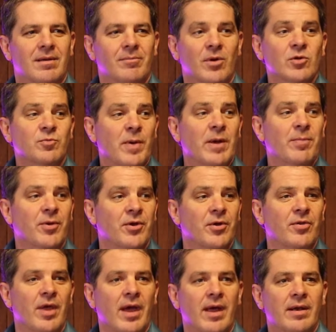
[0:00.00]
Like most people
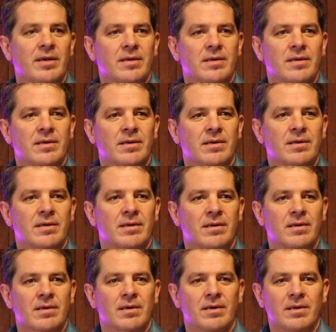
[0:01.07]
do that.
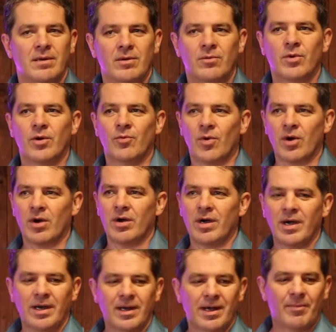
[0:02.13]
We
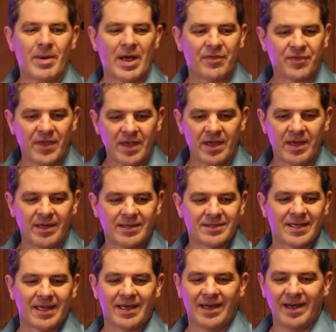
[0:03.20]
worry about things
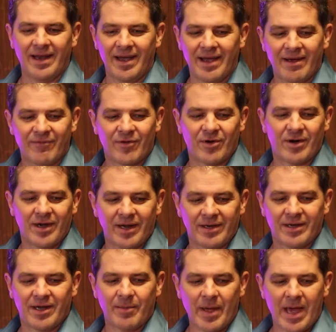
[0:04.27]
that never
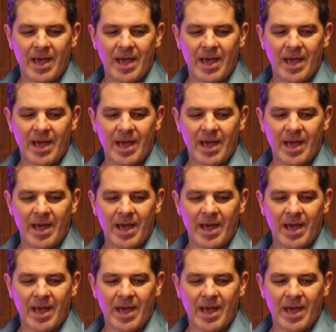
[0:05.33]
end up